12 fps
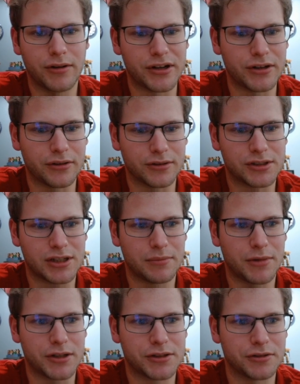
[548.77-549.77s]
another set
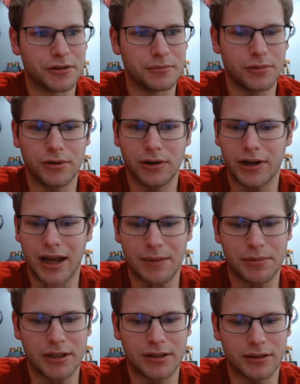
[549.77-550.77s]
monster to the board.
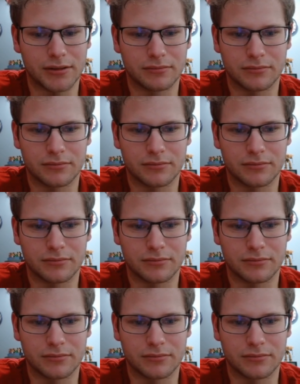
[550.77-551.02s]
Happy to